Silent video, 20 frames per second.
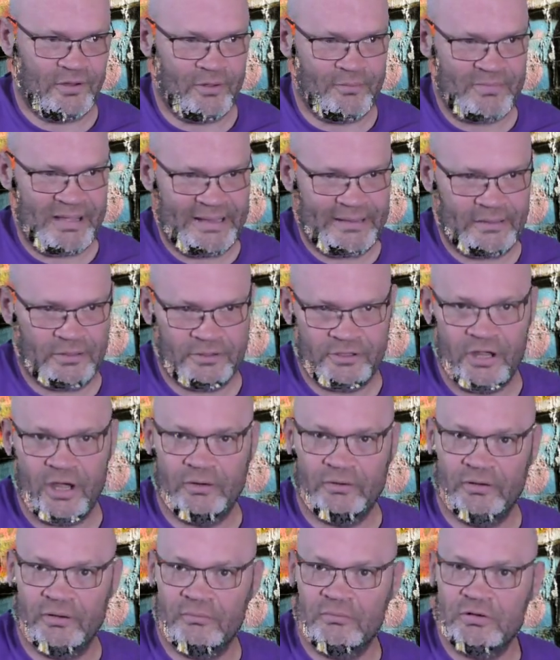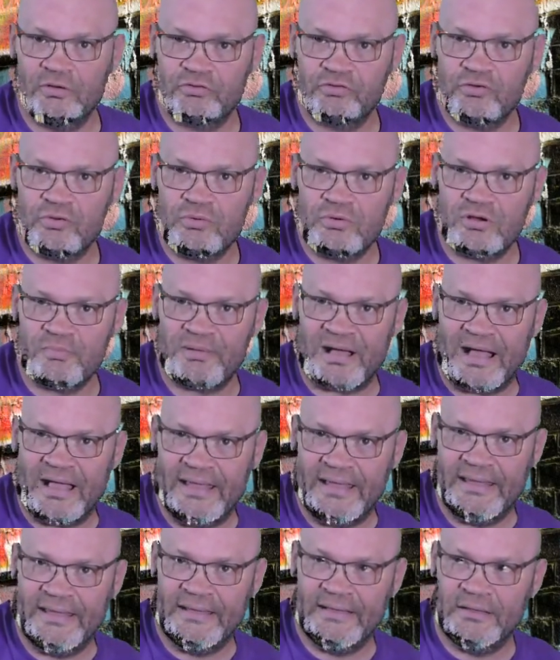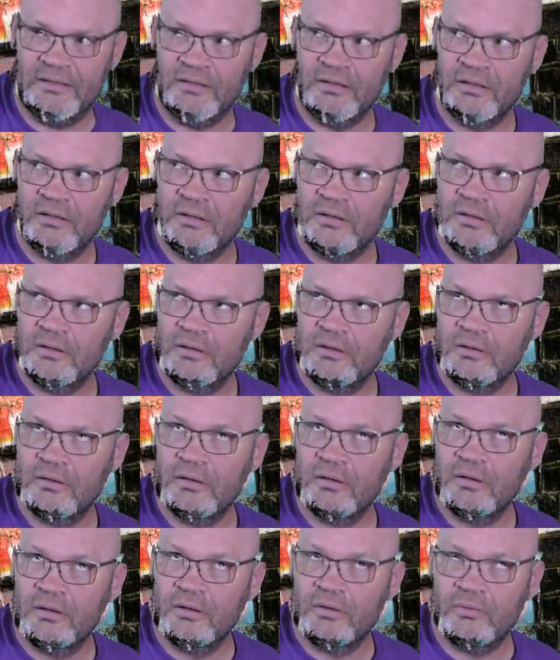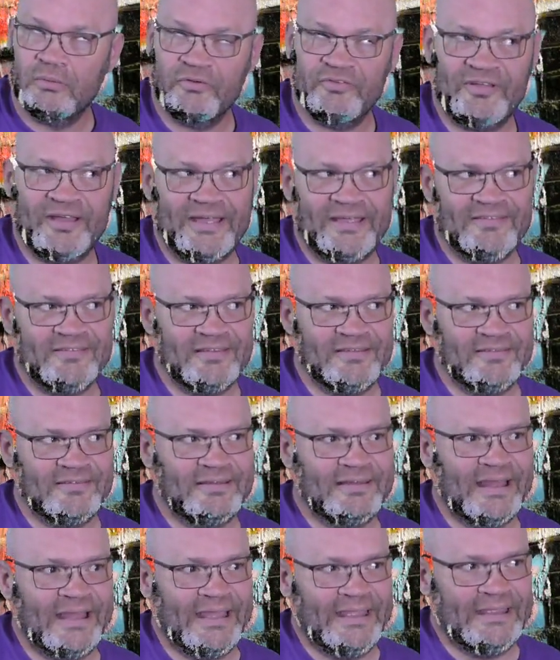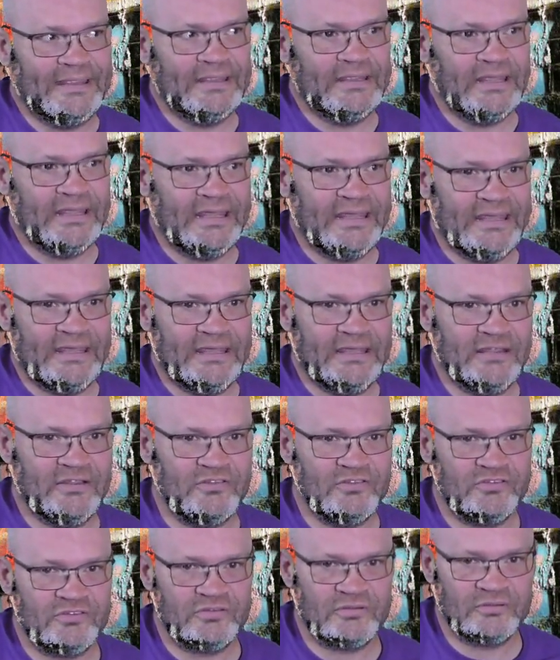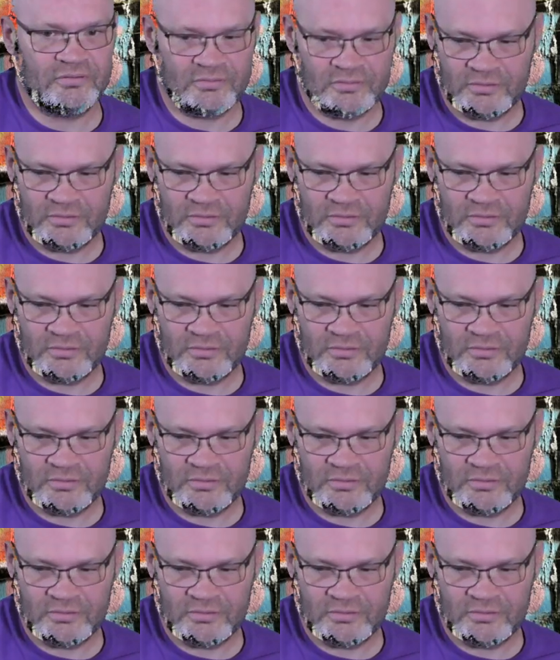I'll make a note and we'll talk about it in, what day is it today? It is